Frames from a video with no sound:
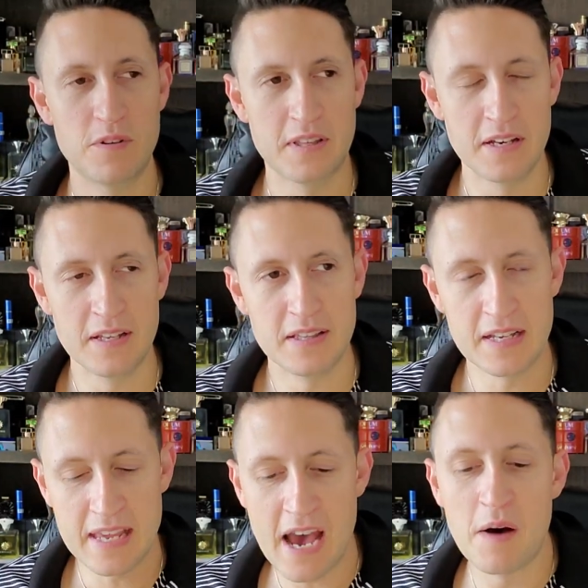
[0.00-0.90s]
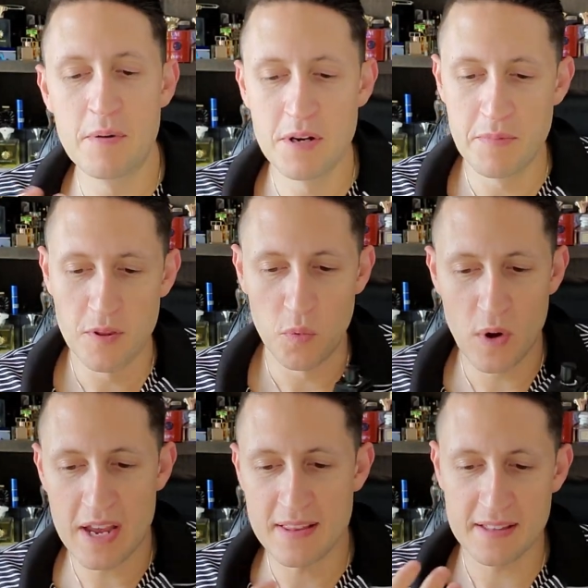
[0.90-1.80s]
the the galbanum and the
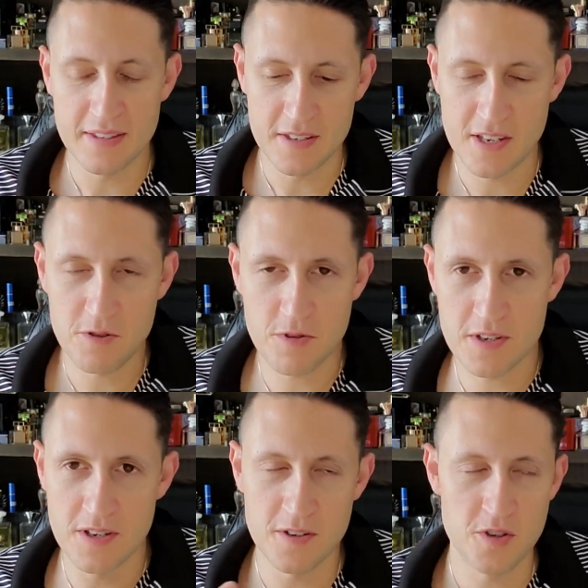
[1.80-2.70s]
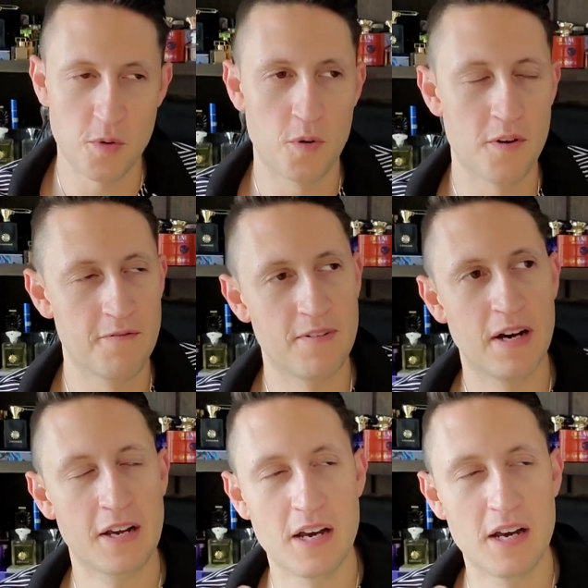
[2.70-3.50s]
way that the citruses sort of uh,